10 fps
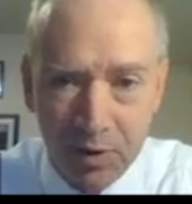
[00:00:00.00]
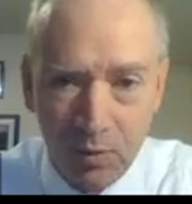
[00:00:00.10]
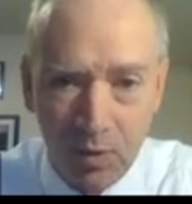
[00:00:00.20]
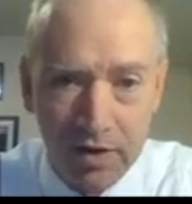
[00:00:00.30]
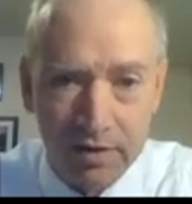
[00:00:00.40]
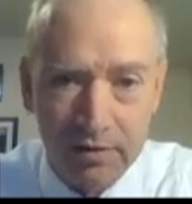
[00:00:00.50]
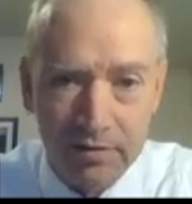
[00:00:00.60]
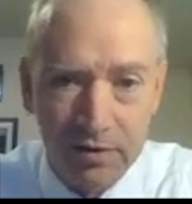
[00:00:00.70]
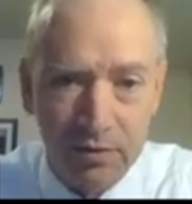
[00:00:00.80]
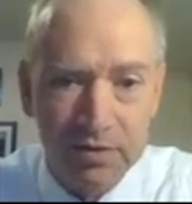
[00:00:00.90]
water
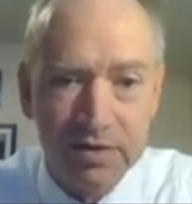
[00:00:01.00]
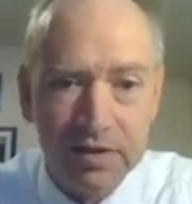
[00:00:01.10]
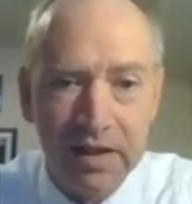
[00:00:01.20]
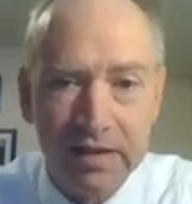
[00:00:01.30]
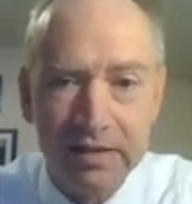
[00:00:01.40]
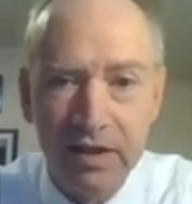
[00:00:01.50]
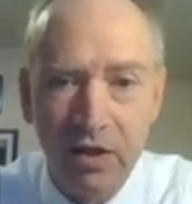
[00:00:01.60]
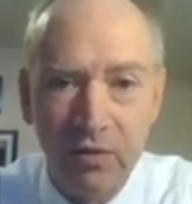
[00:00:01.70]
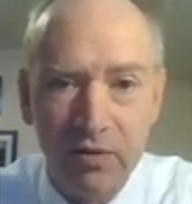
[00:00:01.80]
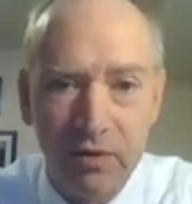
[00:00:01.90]
use. And
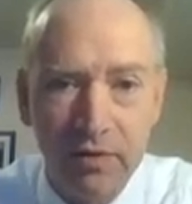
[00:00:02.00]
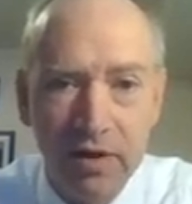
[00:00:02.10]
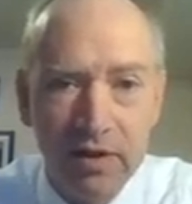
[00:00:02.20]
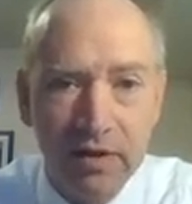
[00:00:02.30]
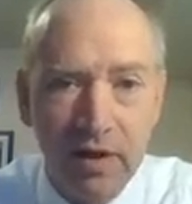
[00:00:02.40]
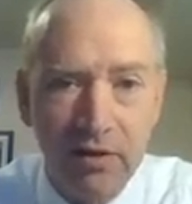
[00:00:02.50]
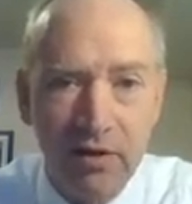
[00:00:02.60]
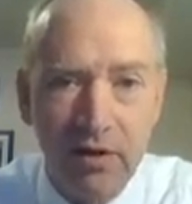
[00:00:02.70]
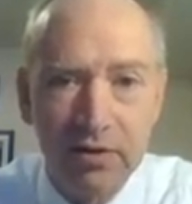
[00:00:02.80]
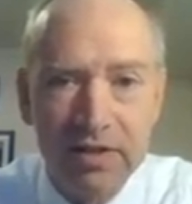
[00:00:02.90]
so,
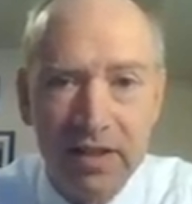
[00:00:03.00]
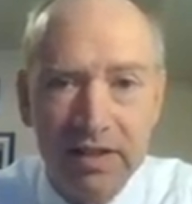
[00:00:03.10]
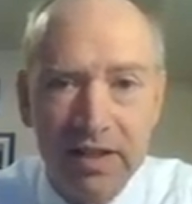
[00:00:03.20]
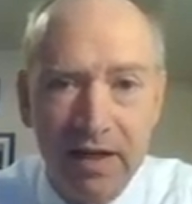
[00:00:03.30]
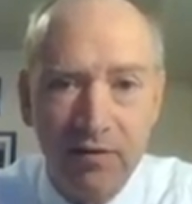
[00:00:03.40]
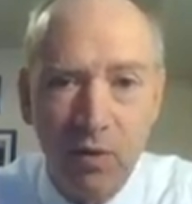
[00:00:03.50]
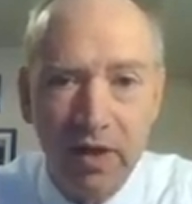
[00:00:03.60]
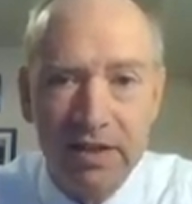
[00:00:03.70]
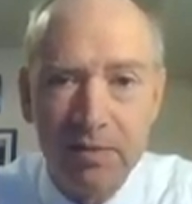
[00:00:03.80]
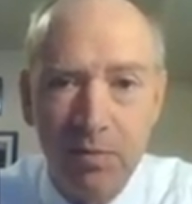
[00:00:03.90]
other states can have
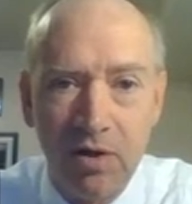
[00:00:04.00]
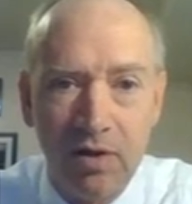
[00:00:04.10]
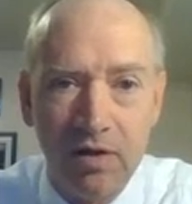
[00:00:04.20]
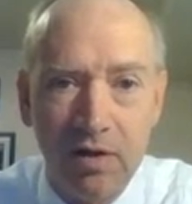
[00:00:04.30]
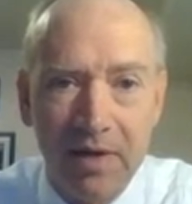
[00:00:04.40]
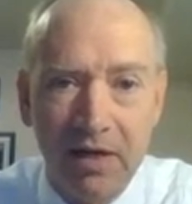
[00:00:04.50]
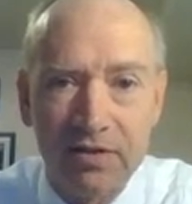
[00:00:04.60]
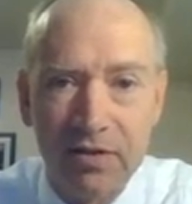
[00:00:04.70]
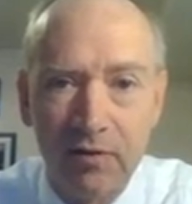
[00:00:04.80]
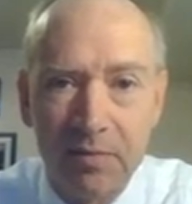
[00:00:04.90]
quite small
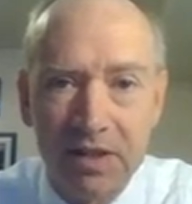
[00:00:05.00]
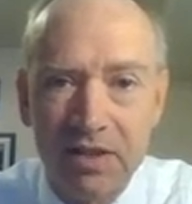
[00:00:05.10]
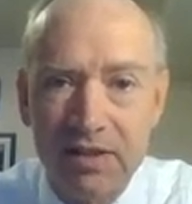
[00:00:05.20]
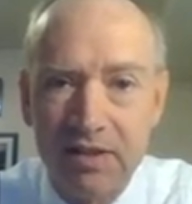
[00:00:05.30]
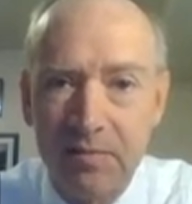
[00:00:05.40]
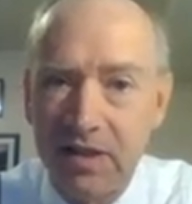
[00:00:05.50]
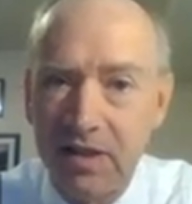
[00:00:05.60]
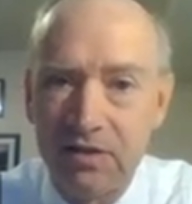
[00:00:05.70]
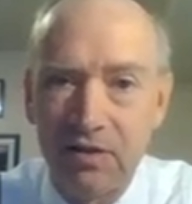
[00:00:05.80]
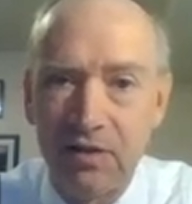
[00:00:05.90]
amounts of emissions
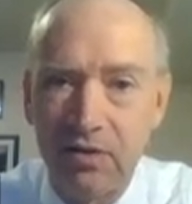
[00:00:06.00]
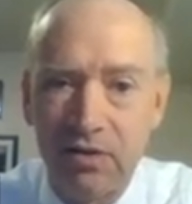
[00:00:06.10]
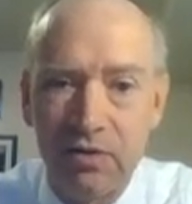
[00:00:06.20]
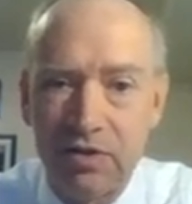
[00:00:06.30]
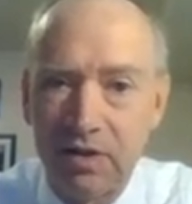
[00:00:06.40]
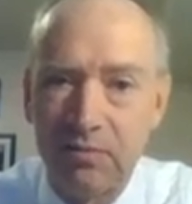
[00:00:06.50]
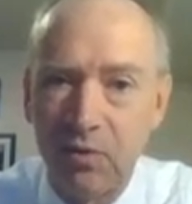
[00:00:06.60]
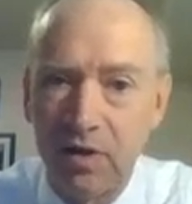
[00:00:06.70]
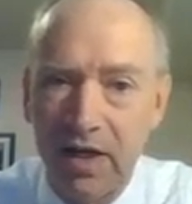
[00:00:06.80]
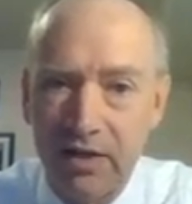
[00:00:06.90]
because they're either using
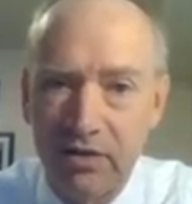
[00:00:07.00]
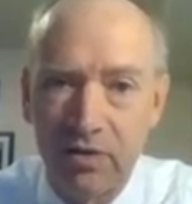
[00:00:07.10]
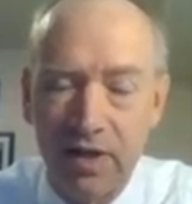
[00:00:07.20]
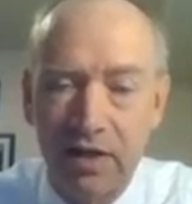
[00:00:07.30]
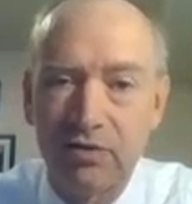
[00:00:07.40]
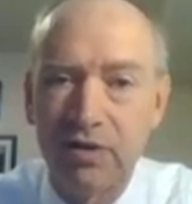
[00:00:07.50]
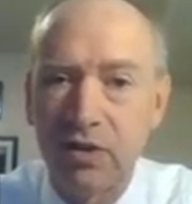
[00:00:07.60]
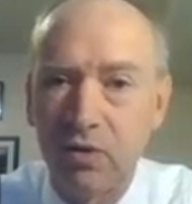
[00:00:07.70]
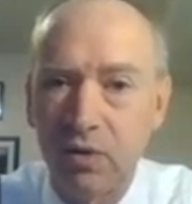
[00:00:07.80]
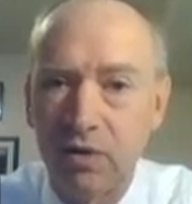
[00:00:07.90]
more hydroelectric
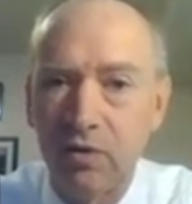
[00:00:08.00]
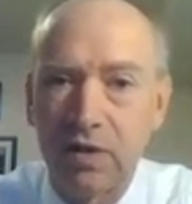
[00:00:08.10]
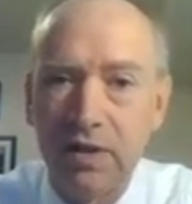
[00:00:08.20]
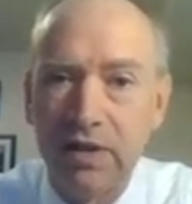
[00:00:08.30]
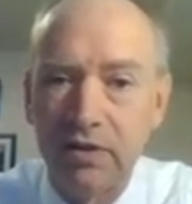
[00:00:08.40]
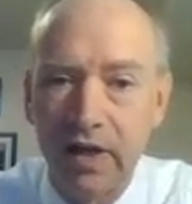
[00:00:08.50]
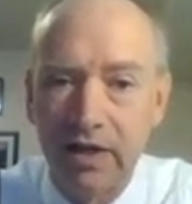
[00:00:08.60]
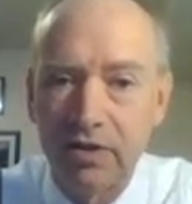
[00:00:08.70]
or cleaner